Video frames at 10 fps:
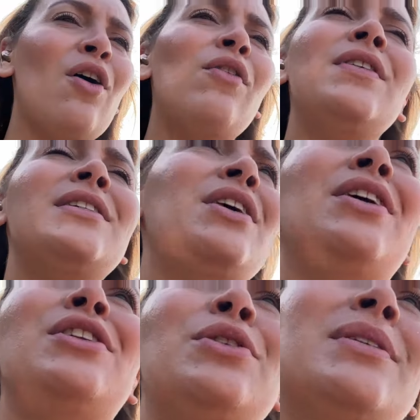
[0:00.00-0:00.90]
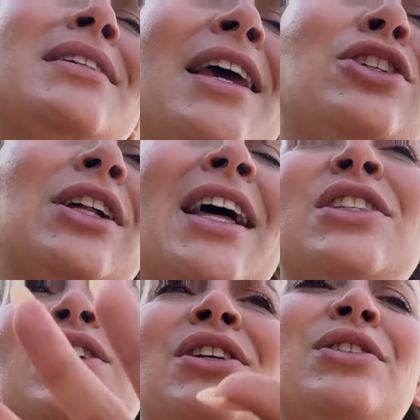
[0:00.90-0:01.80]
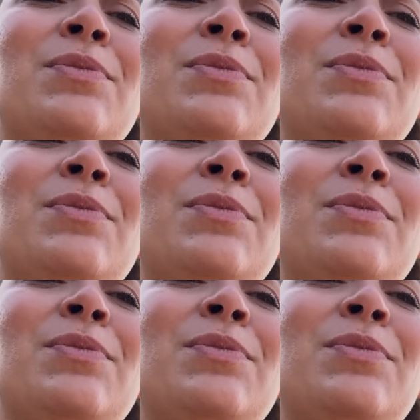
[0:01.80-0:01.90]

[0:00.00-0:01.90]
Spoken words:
Obviously you can do a sage cleanse, you can do some